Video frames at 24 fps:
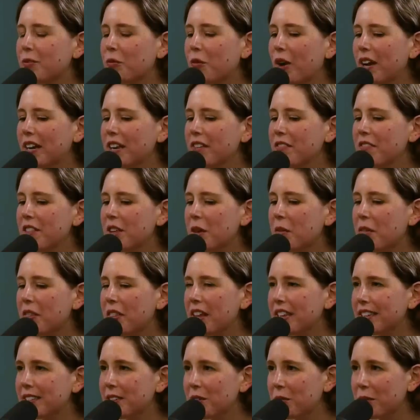uh, one of the
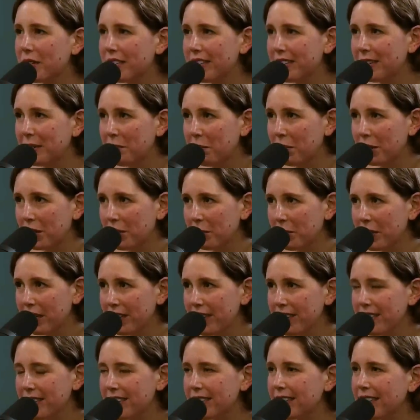things that we did in
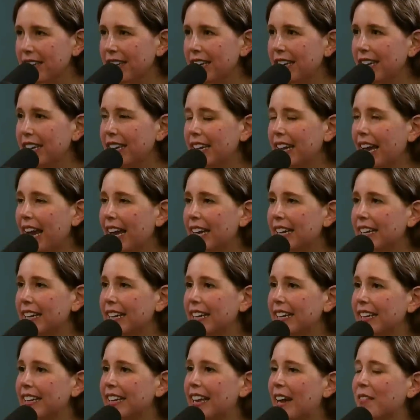Bloomers, he had
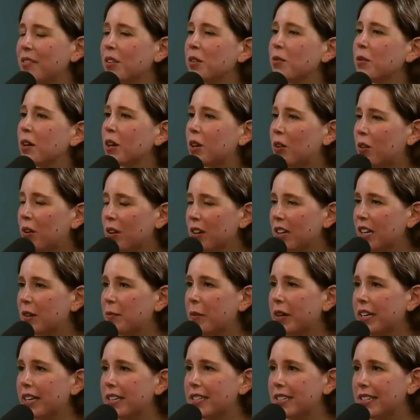never recorded
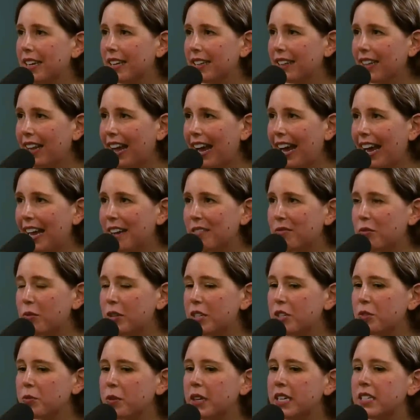but had done live,
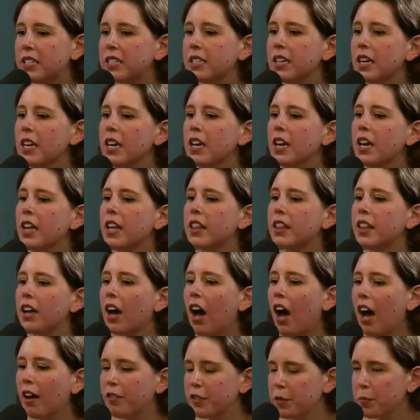which was the
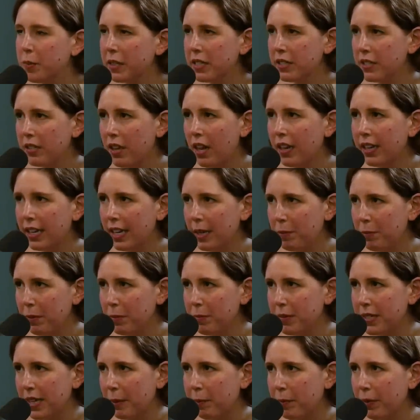Offspring song "Keep
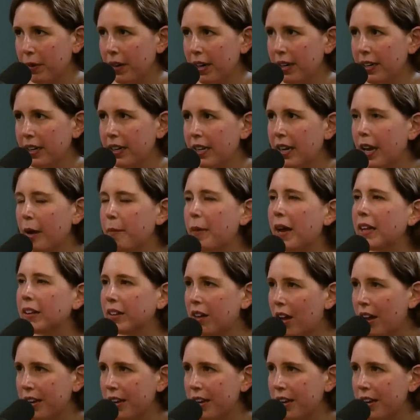'Em Separated" yeah. about